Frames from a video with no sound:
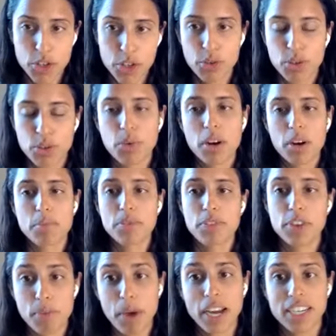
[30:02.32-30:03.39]
two, you want a
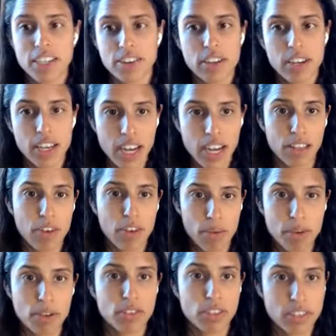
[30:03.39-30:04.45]
bifidobacteria and L.
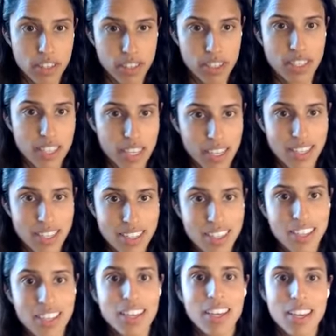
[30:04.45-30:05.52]
rhamnosus in these
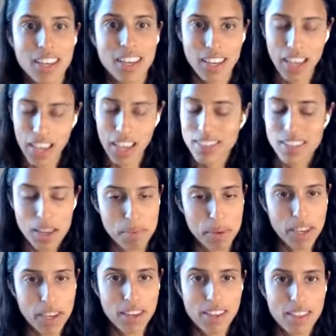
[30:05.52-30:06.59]
kids
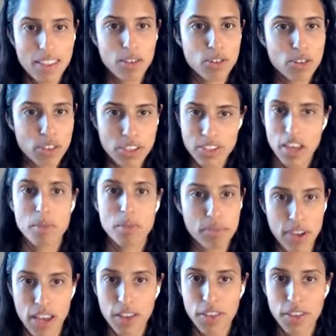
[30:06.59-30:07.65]
ASAP. Those are the setup
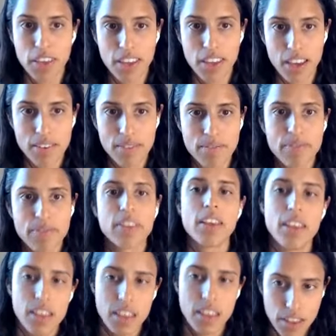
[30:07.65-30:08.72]
of a healthy gut.
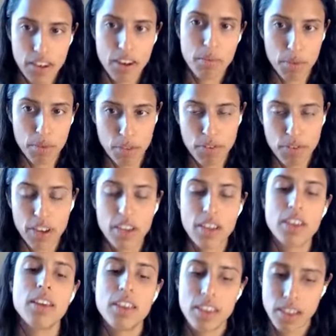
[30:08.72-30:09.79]
And then number three
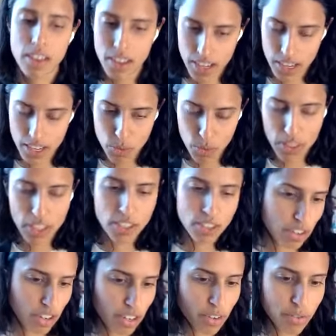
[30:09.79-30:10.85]
is when they
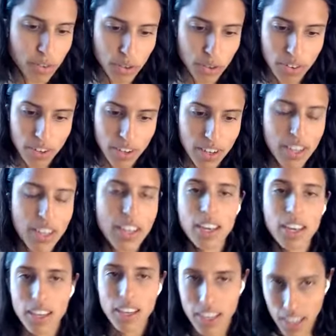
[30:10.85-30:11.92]
start eating food,
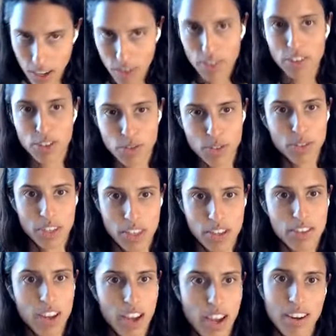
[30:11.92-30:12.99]
get all these foods in
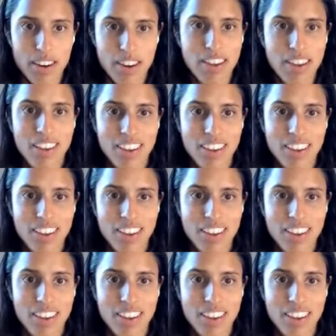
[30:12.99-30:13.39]
their diet.